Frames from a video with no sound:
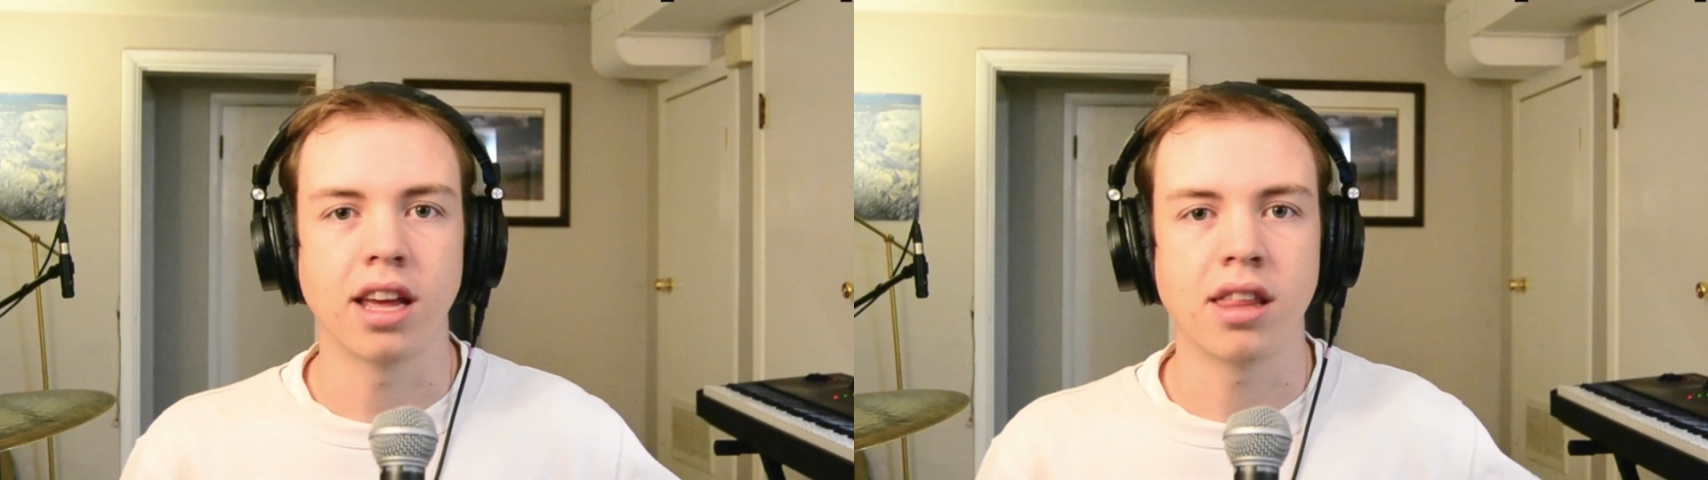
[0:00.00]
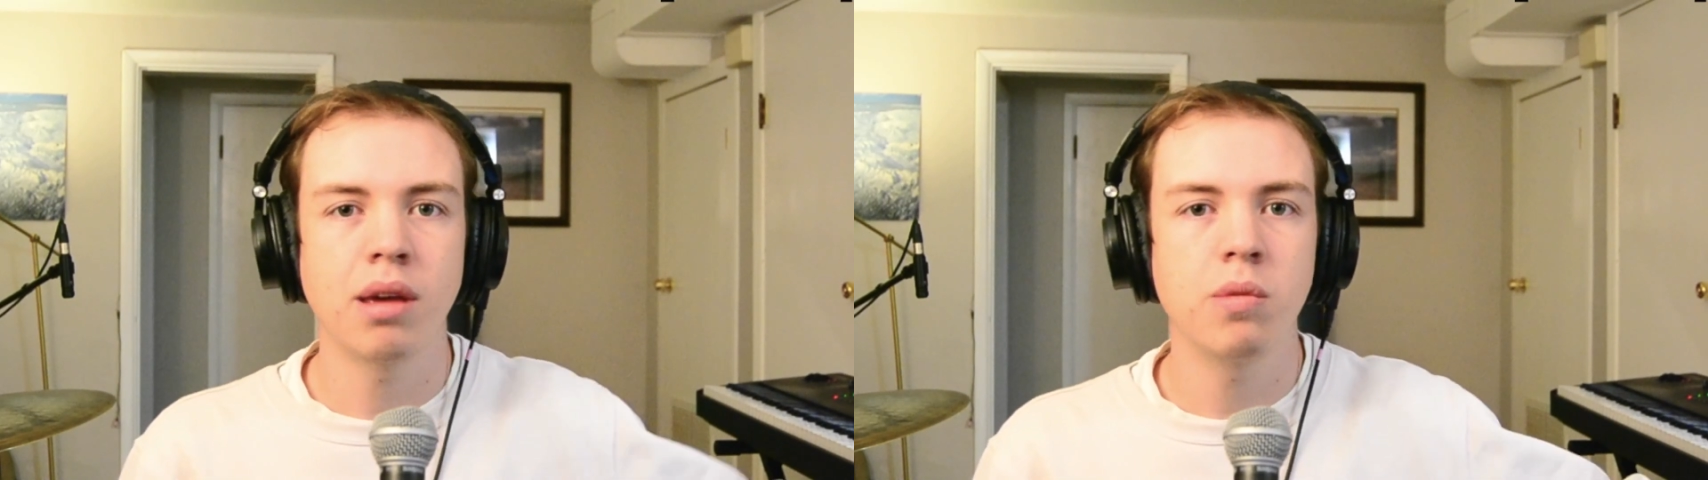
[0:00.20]
and
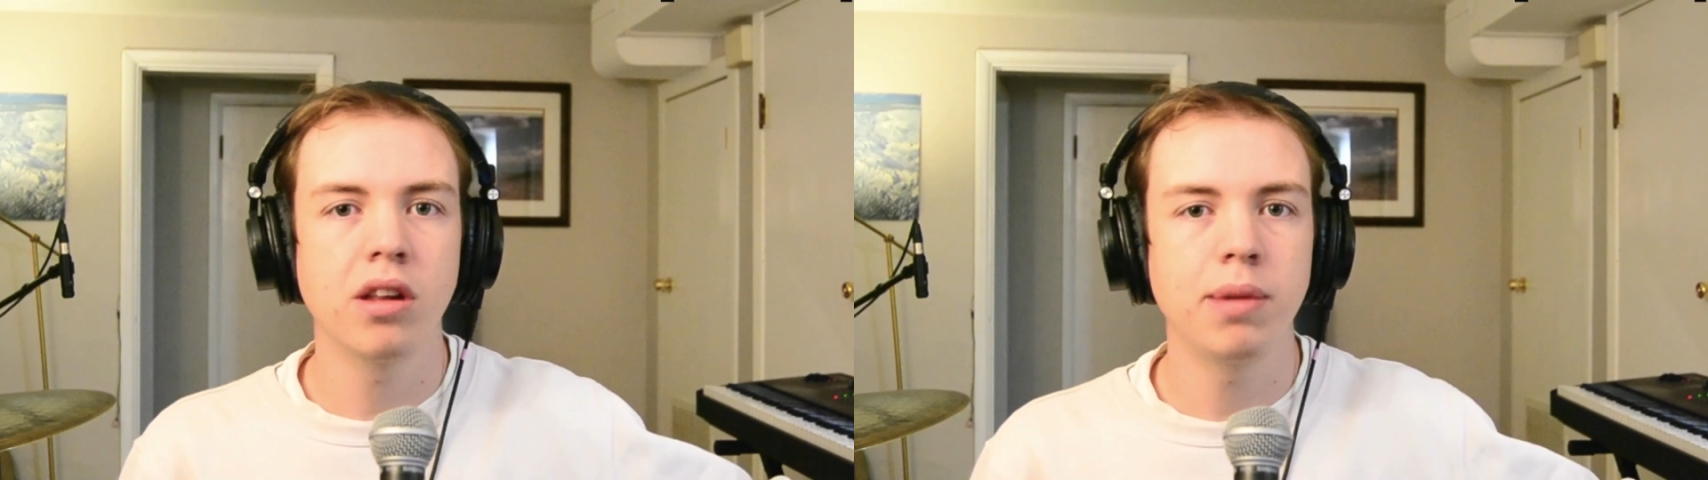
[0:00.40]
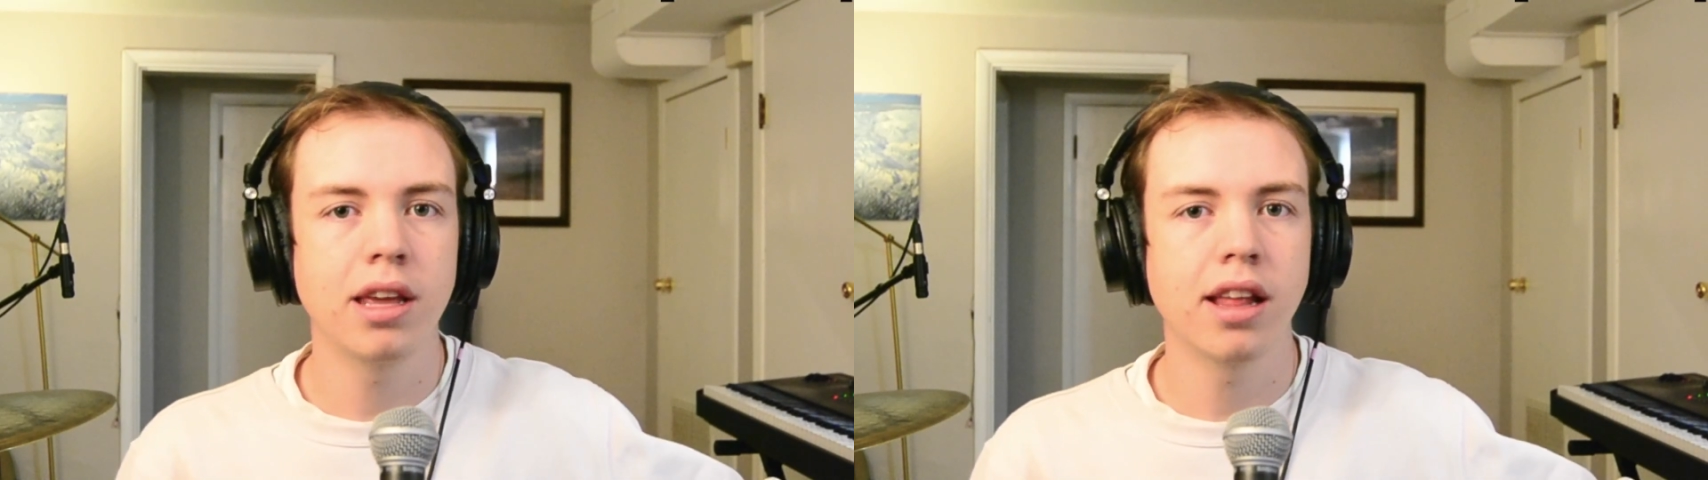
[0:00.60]
then maybe it'll
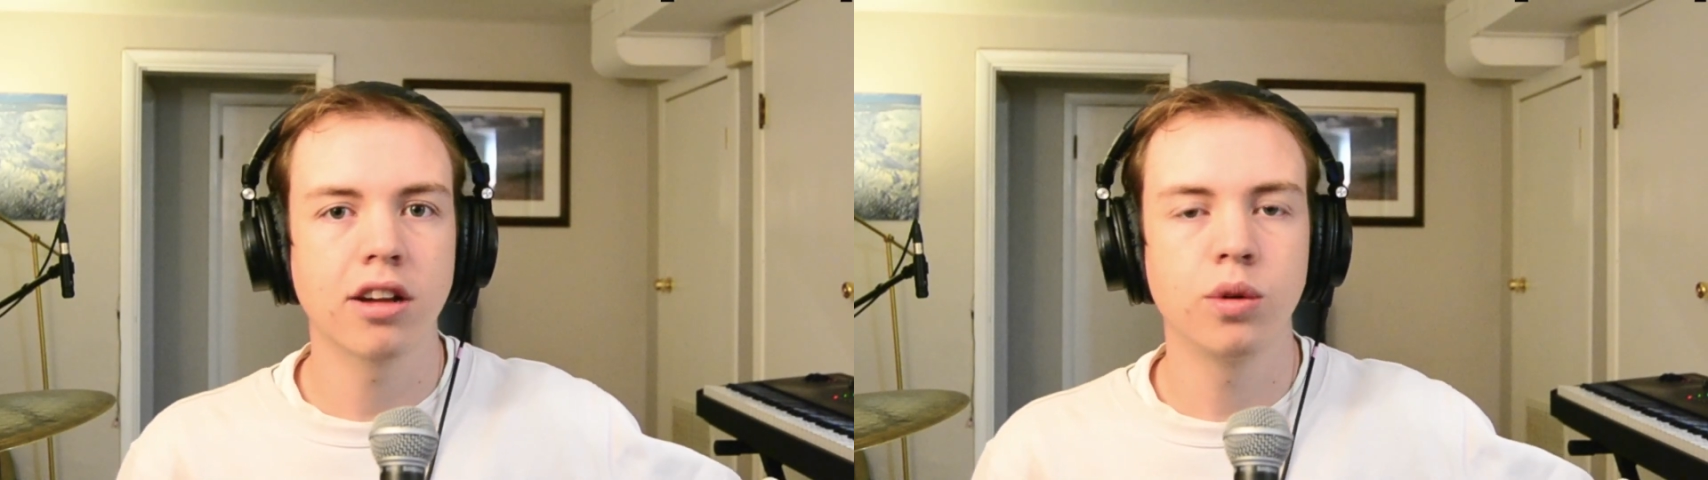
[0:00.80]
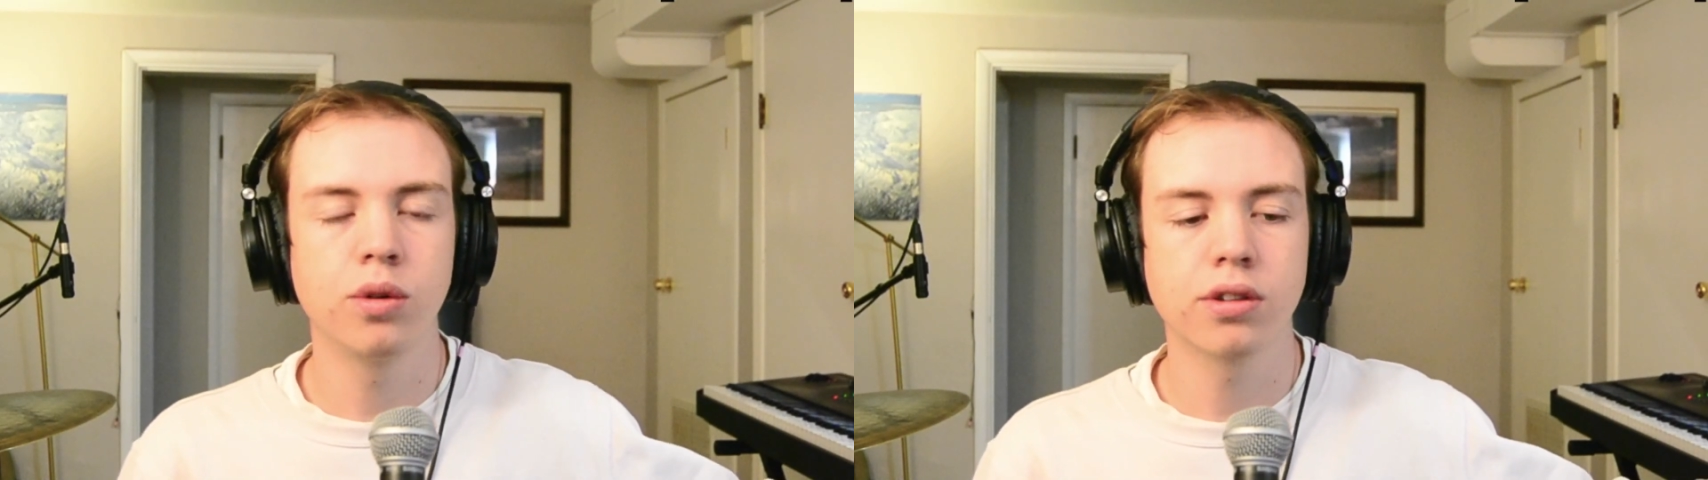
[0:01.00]
be like a
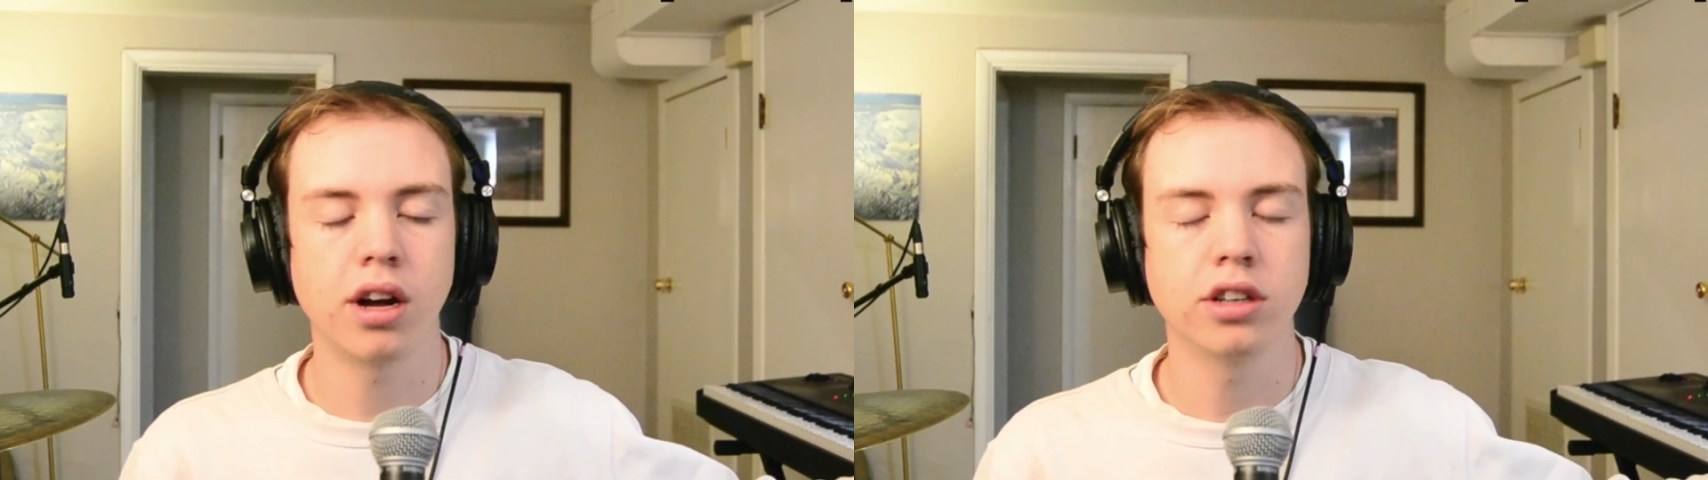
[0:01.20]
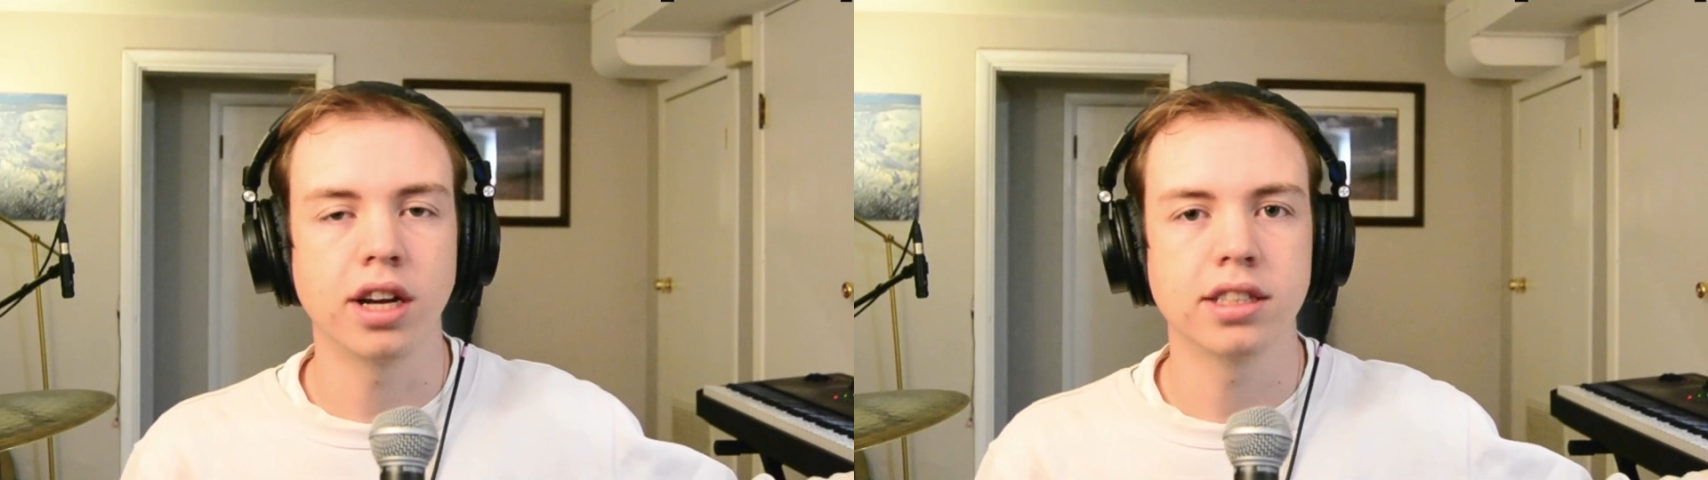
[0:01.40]
cool contrast.